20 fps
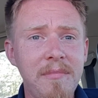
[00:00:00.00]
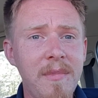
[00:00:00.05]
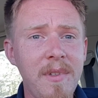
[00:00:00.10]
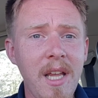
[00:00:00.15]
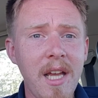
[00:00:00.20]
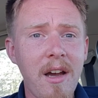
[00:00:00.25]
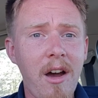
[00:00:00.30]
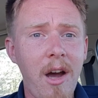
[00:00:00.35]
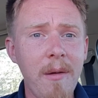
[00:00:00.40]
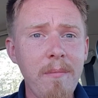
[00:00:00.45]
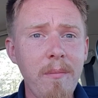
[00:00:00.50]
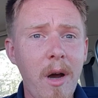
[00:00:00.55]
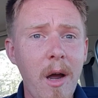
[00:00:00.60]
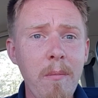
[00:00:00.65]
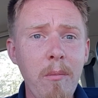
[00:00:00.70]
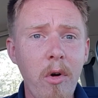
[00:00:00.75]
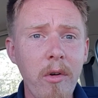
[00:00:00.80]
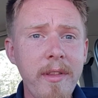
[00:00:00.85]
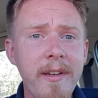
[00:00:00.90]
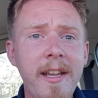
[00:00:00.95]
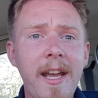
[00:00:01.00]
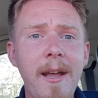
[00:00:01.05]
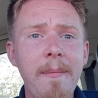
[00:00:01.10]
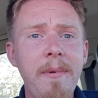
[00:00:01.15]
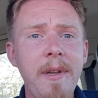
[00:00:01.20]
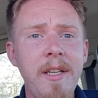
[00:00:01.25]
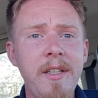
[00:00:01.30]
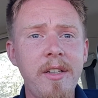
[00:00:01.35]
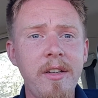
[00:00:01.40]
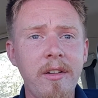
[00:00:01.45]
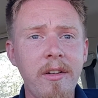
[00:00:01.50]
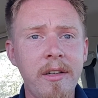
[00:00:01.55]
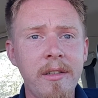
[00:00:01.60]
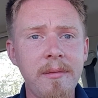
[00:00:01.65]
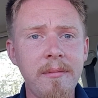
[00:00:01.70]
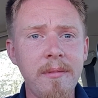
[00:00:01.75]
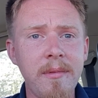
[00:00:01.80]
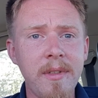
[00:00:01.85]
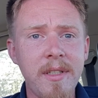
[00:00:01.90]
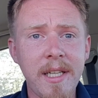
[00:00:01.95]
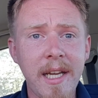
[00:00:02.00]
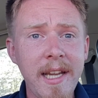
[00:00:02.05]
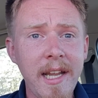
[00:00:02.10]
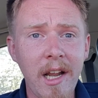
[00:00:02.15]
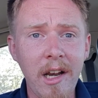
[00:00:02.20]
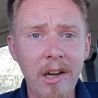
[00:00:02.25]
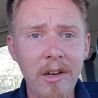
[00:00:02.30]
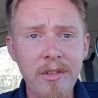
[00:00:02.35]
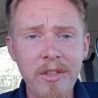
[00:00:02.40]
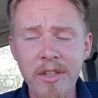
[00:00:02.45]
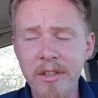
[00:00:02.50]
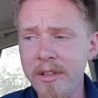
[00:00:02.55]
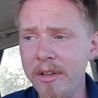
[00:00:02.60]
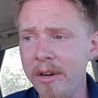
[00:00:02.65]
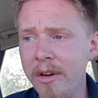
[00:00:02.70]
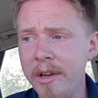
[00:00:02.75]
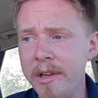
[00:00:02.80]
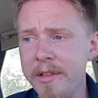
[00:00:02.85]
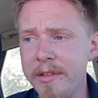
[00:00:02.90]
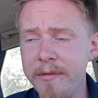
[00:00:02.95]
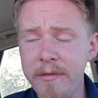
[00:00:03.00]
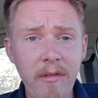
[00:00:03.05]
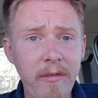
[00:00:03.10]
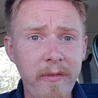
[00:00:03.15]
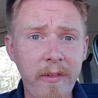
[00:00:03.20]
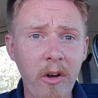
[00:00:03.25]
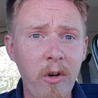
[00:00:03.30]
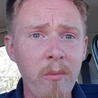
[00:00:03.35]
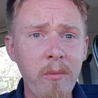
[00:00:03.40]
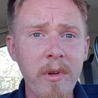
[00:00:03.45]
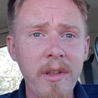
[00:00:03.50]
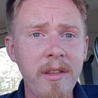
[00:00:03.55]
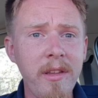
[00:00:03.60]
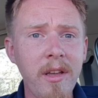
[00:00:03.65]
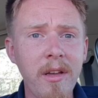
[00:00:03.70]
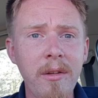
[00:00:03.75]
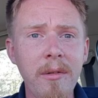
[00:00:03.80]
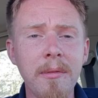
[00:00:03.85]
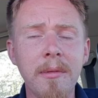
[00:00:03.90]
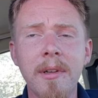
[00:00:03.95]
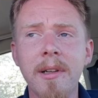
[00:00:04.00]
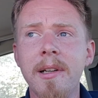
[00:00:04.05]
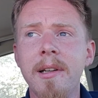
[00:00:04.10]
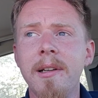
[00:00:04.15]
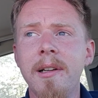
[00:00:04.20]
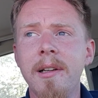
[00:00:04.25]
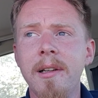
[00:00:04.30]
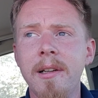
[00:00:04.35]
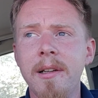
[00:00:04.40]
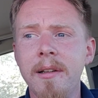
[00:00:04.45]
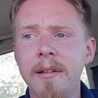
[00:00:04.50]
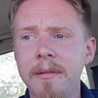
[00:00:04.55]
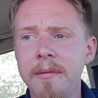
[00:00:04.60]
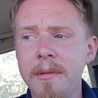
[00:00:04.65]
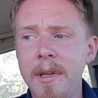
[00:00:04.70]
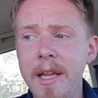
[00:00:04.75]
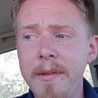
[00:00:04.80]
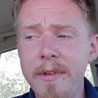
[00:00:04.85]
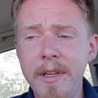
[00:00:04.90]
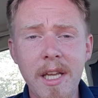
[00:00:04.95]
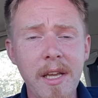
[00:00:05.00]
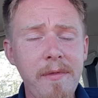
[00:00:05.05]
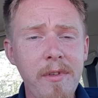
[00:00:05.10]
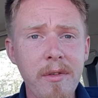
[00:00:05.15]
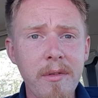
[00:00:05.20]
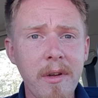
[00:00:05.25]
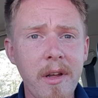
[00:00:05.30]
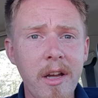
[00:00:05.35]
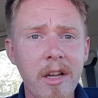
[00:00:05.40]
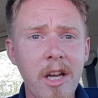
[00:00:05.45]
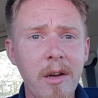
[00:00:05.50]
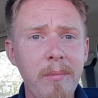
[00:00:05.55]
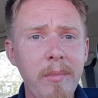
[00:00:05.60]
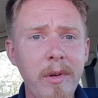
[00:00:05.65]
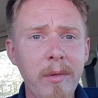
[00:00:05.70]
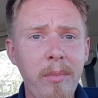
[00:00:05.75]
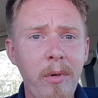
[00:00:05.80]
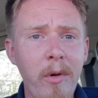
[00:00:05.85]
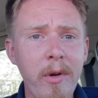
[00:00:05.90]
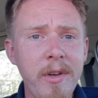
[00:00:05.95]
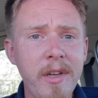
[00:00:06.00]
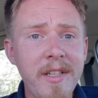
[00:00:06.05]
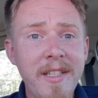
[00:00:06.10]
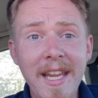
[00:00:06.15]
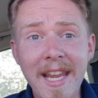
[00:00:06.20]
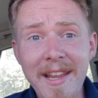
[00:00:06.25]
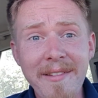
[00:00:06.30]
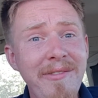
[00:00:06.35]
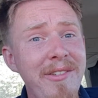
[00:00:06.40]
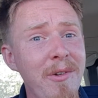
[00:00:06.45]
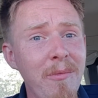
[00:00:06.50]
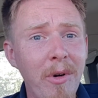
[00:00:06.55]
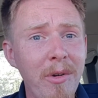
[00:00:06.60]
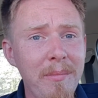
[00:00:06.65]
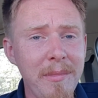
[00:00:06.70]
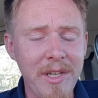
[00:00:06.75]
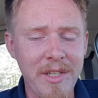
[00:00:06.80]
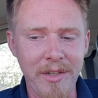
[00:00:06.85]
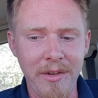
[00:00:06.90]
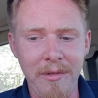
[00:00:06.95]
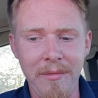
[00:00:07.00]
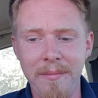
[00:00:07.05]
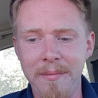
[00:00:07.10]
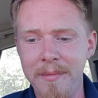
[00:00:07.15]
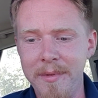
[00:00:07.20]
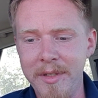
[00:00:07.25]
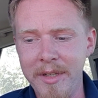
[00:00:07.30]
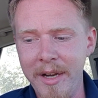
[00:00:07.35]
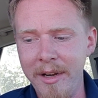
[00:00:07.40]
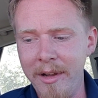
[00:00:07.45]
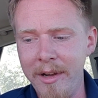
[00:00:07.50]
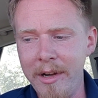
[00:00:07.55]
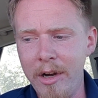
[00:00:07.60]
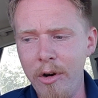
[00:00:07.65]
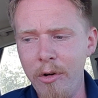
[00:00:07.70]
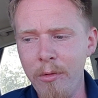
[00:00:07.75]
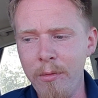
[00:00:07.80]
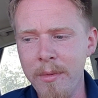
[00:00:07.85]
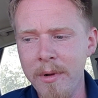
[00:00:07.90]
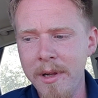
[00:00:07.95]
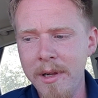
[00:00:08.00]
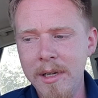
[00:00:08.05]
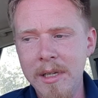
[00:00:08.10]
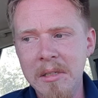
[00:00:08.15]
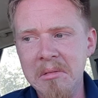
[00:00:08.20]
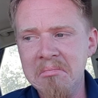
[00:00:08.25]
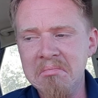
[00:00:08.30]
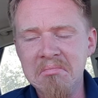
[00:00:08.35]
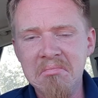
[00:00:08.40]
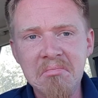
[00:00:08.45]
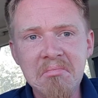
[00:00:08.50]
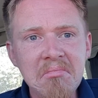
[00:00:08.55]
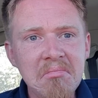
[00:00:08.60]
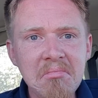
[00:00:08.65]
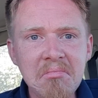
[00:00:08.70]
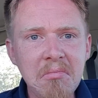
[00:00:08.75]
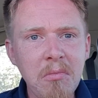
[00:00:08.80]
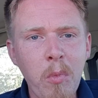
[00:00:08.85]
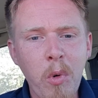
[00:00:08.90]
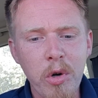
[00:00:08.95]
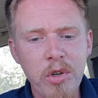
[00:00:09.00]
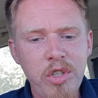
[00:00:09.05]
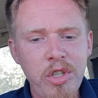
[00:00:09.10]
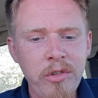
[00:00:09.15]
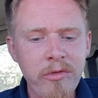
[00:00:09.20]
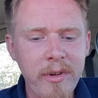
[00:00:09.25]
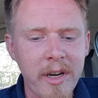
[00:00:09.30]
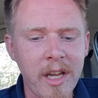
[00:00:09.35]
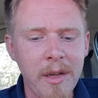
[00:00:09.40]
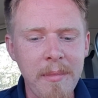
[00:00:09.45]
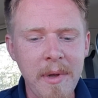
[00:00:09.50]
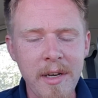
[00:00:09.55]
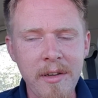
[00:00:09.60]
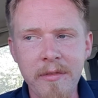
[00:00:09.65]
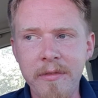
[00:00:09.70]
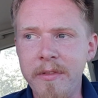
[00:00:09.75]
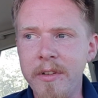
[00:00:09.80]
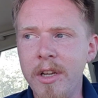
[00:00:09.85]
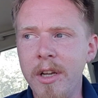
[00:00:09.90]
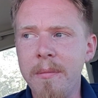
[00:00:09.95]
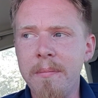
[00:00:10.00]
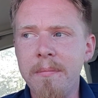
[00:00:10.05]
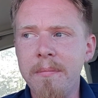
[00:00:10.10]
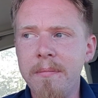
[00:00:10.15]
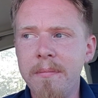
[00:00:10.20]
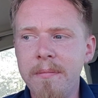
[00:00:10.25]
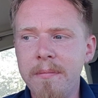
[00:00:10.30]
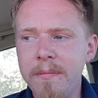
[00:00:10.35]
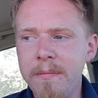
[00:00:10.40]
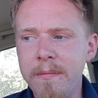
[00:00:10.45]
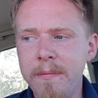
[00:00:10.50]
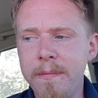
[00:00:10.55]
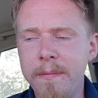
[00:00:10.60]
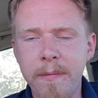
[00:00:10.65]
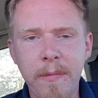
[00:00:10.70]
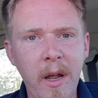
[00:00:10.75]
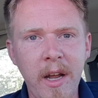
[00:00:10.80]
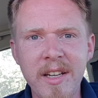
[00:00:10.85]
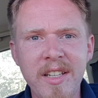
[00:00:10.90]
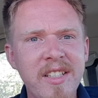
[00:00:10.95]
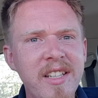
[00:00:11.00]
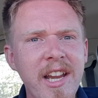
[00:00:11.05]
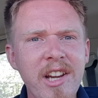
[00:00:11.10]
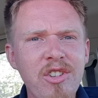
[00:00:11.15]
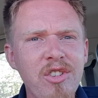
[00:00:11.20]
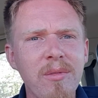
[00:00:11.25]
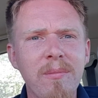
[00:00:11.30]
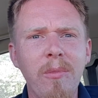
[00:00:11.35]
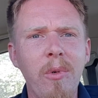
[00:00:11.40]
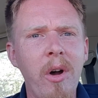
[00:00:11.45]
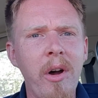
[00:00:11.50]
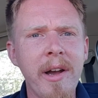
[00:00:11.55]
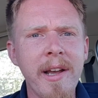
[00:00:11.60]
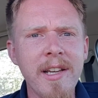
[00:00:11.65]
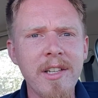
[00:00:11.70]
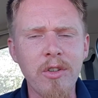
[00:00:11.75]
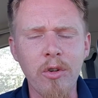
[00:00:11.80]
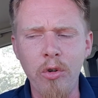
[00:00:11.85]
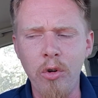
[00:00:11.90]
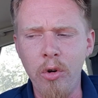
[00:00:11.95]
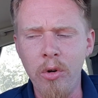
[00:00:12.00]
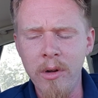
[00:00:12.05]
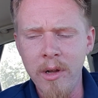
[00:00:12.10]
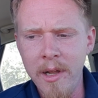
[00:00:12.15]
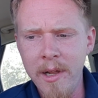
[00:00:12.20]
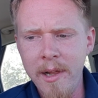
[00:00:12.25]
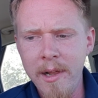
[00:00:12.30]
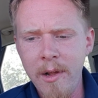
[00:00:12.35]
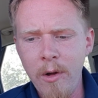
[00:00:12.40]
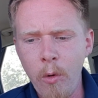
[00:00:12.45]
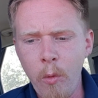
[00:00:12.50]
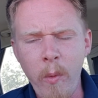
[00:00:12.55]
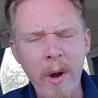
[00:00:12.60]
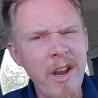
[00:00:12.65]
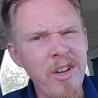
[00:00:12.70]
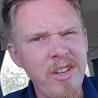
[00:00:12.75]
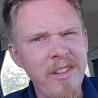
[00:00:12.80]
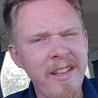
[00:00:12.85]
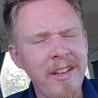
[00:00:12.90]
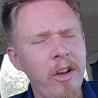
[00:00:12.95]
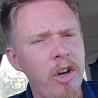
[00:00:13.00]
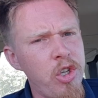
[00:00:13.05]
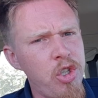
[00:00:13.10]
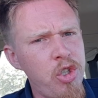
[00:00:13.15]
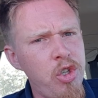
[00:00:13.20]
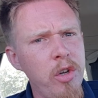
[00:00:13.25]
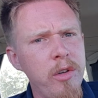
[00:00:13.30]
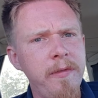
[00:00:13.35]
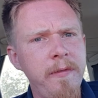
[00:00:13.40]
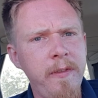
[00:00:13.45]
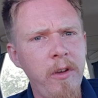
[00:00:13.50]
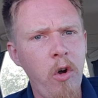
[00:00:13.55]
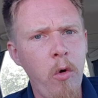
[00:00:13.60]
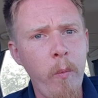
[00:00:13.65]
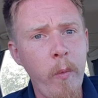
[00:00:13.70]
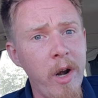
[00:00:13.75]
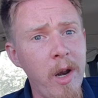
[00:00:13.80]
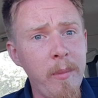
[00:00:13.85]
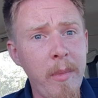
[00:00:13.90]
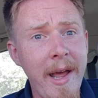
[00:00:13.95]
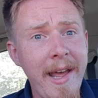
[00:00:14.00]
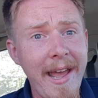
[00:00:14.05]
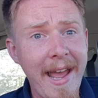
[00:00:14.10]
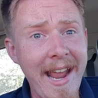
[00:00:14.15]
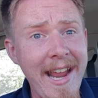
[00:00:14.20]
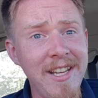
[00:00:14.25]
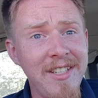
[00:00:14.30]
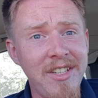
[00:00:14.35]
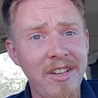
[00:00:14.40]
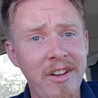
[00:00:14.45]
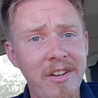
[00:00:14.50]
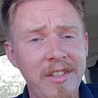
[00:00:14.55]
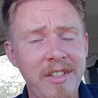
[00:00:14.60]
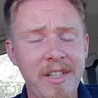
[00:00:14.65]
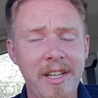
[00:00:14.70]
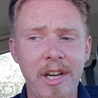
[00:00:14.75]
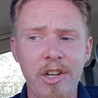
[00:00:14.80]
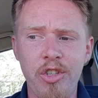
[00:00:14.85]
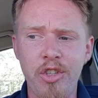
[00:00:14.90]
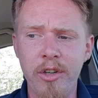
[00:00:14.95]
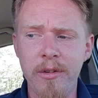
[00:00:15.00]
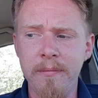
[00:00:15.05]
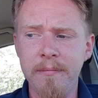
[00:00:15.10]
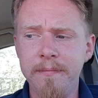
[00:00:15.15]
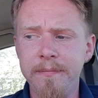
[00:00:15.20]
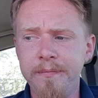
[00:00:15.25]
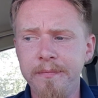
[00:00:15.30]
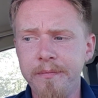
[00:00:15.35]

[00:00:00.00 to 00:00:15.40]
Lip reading: Yeah, I'm more than happy to like say hello to you guys, film with you, even give you a couple of pointers if you want me to. So like, oh, what do you recommend for like station wise, or where do you think I should film when I'm at a certain station?